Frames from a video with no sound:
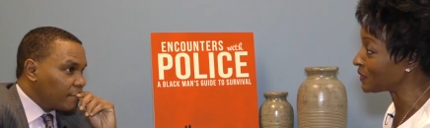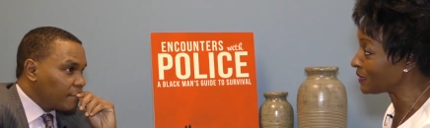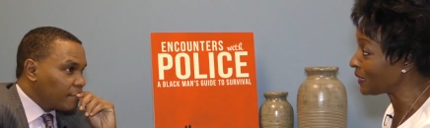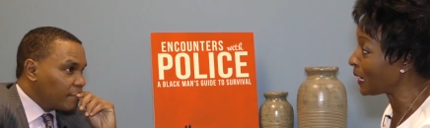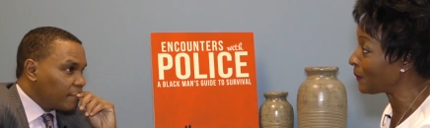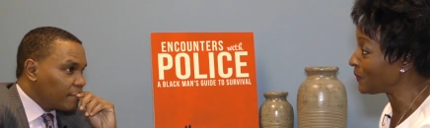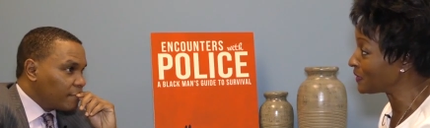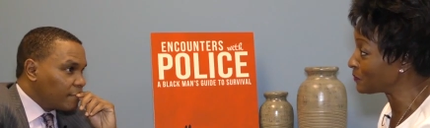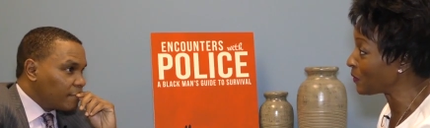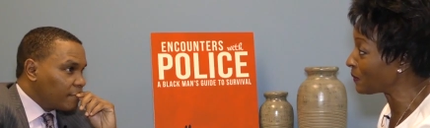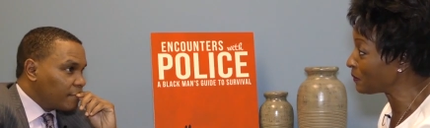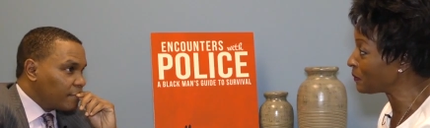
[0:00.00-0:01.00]
Speaker 1: a cop is
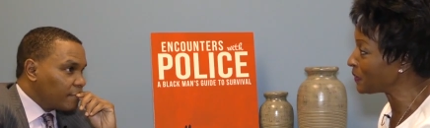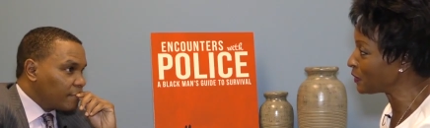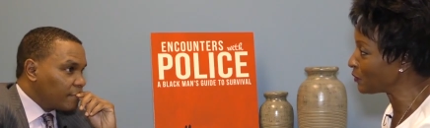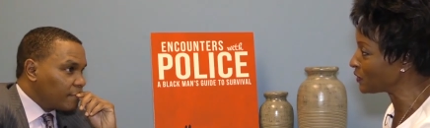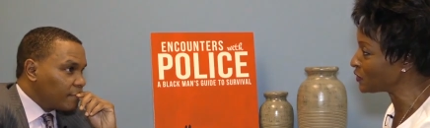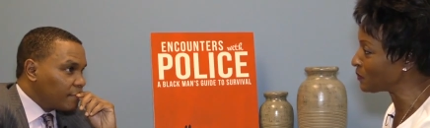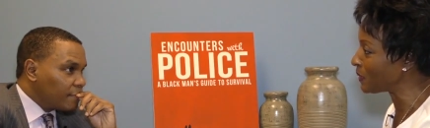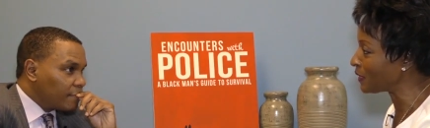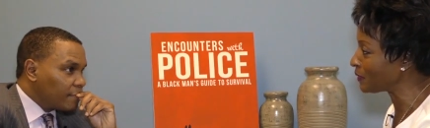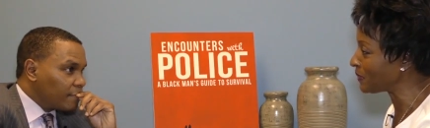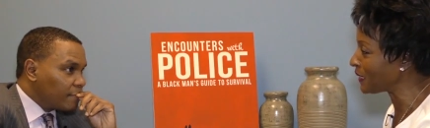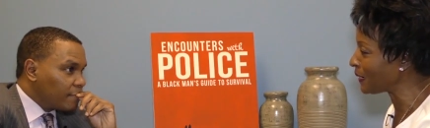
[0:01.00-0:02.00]
probably going to
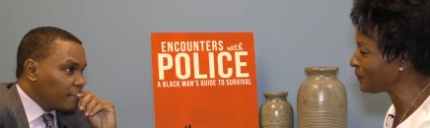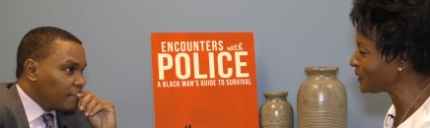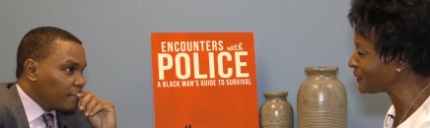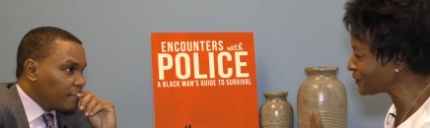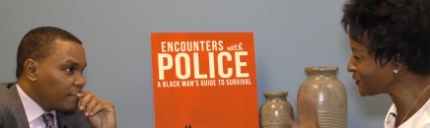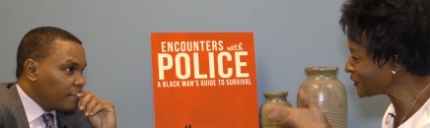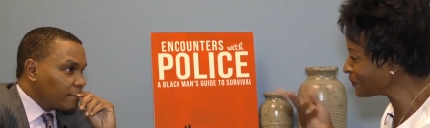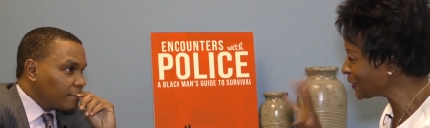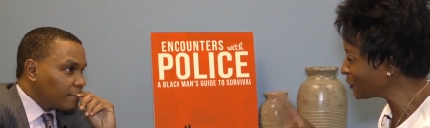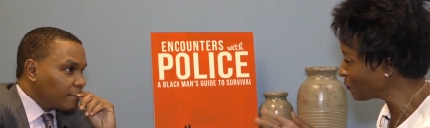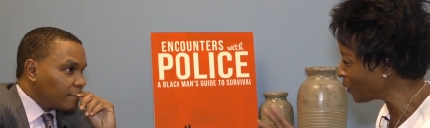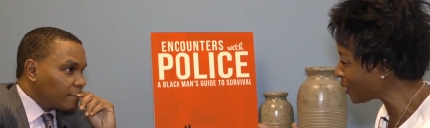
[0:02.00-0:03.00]
bother me. I mean, there's
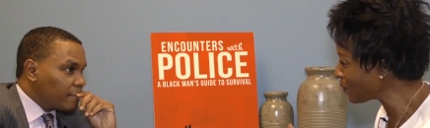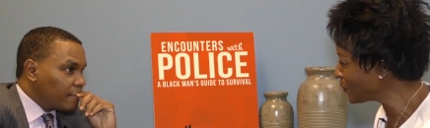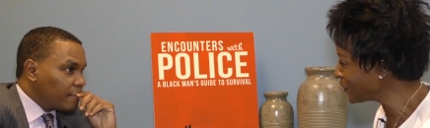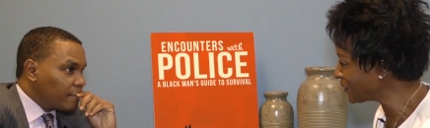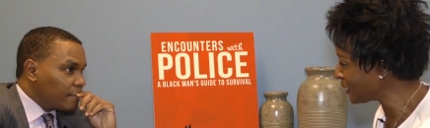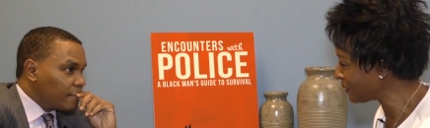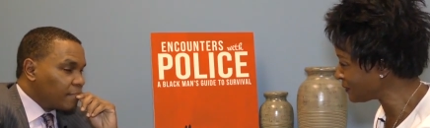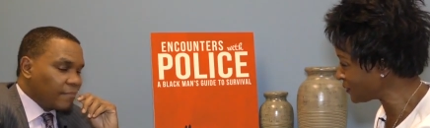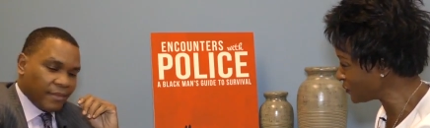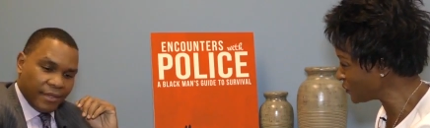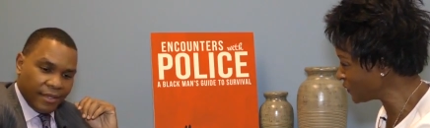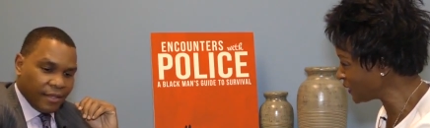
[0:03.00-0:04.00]
something wrong with that,
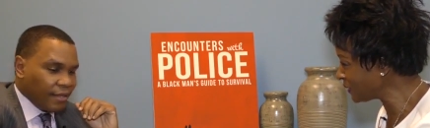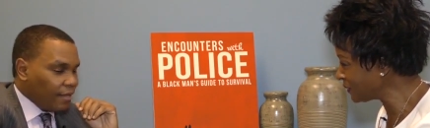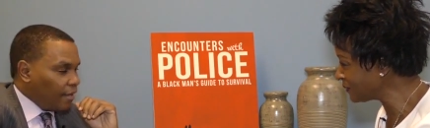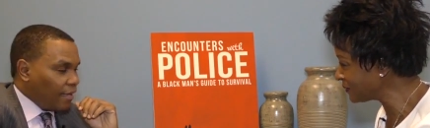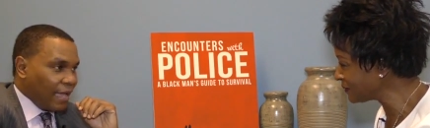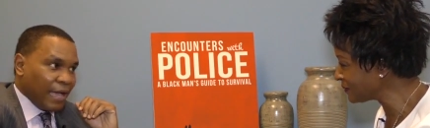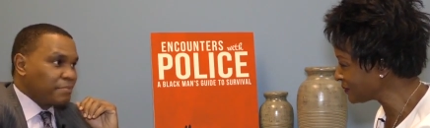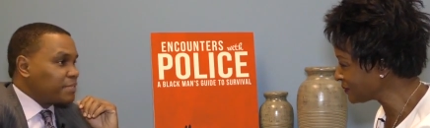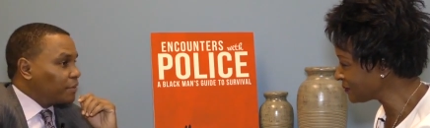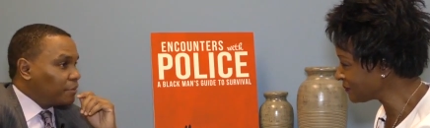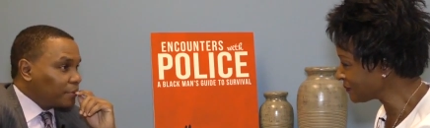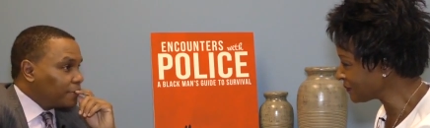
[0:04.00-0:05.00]
don't you think?
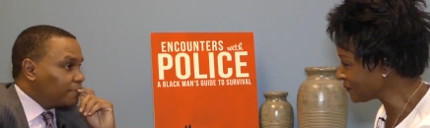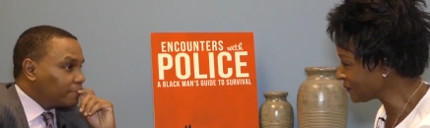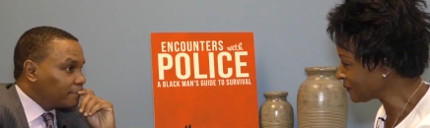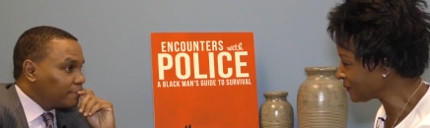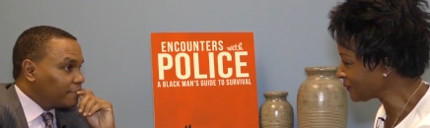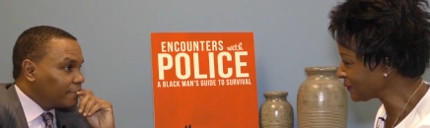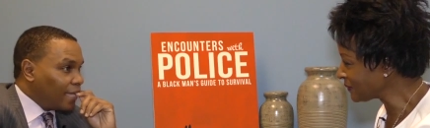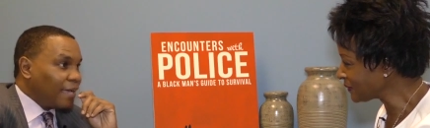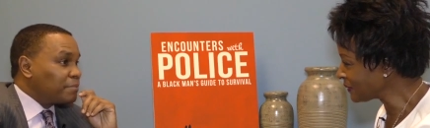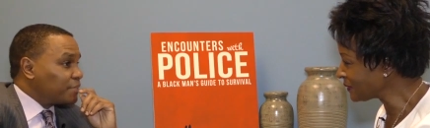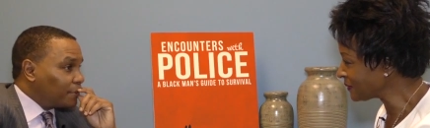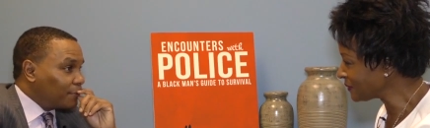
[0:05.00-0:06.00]
Speaker 2: Absolutely.
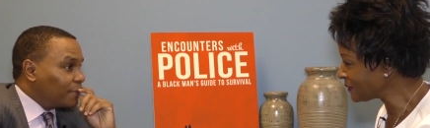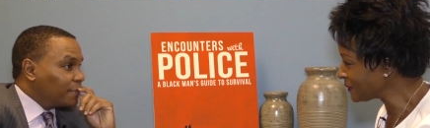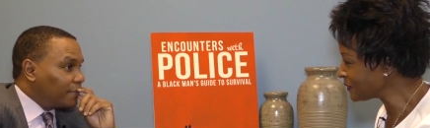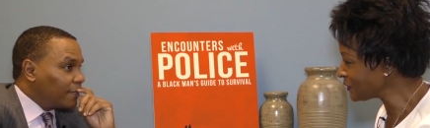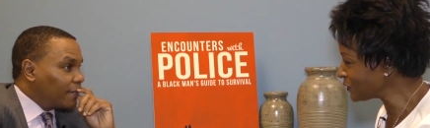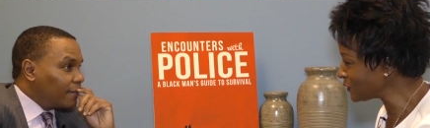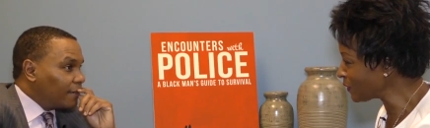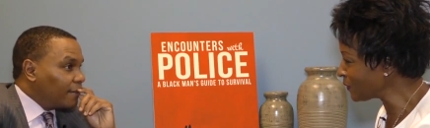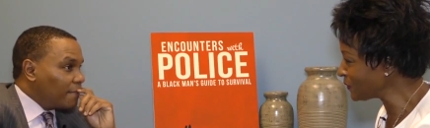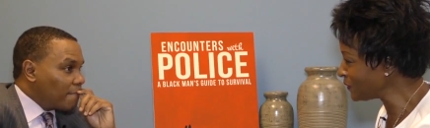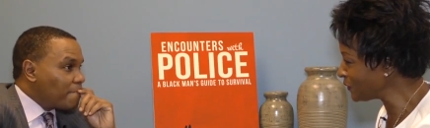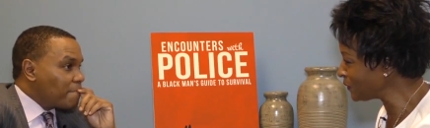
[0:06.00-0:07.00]
Absolutely.
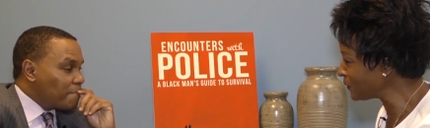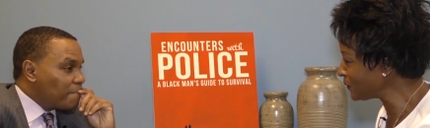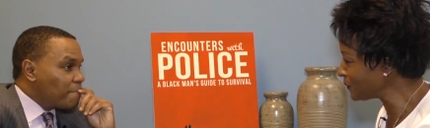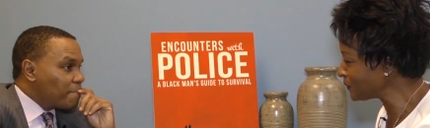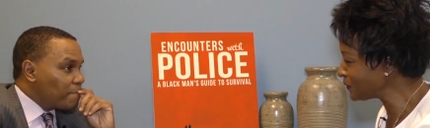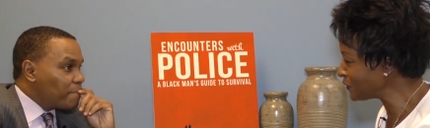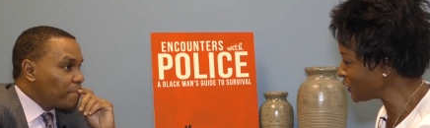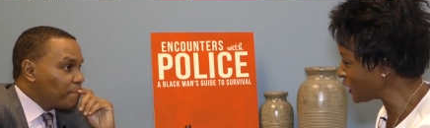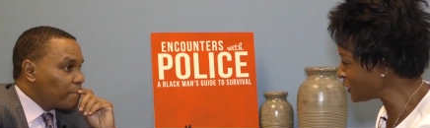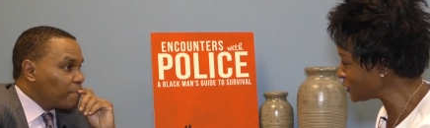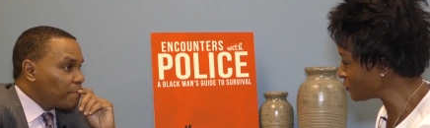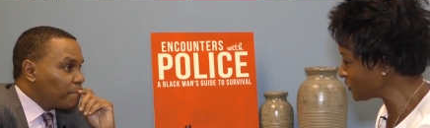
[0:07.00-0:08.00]
Speaker 1: So you
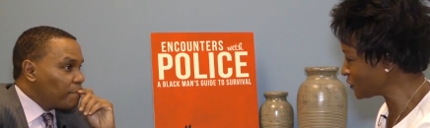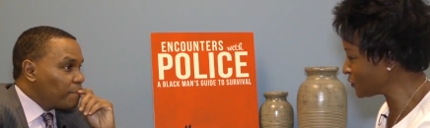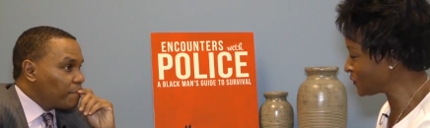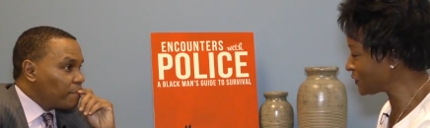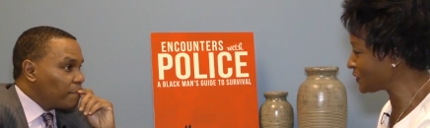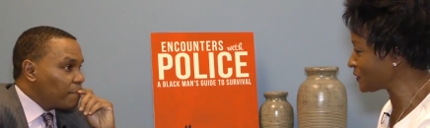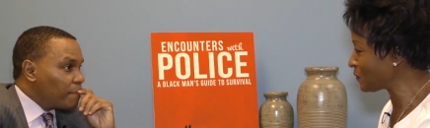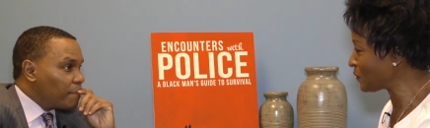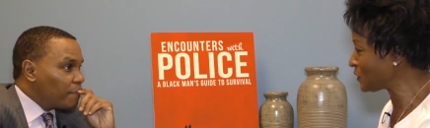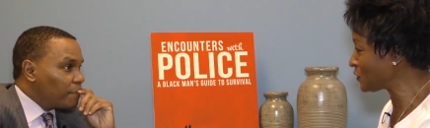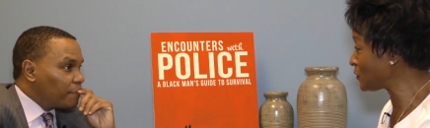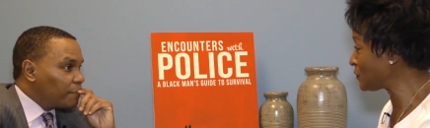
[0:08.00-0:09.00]
change what you, des
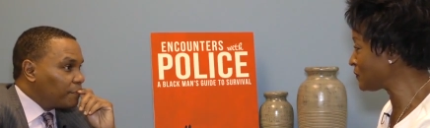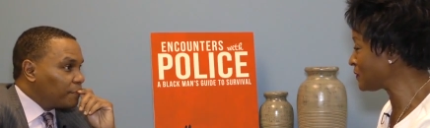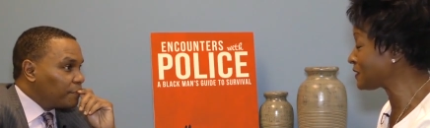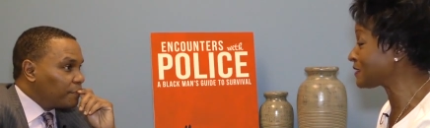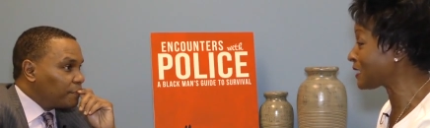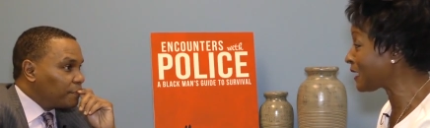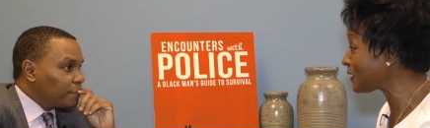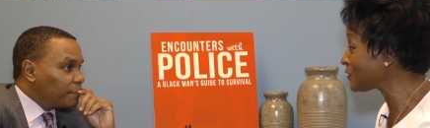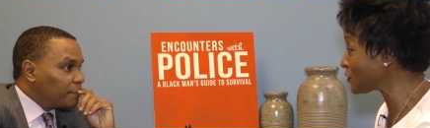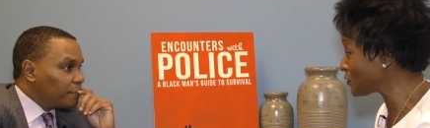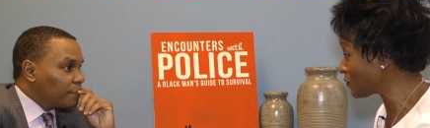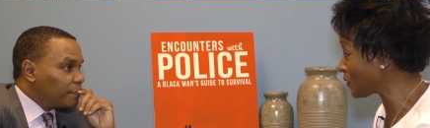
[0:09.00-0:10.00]
what you desire
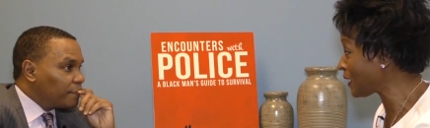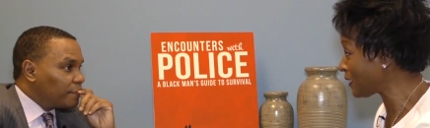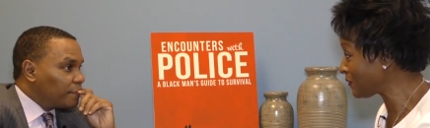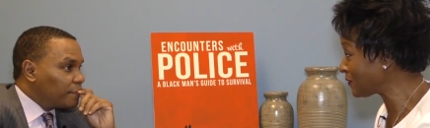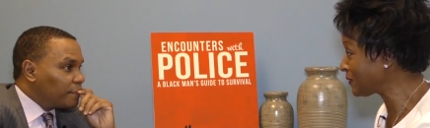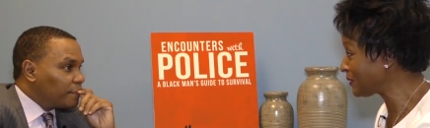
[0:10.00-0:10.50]
to drive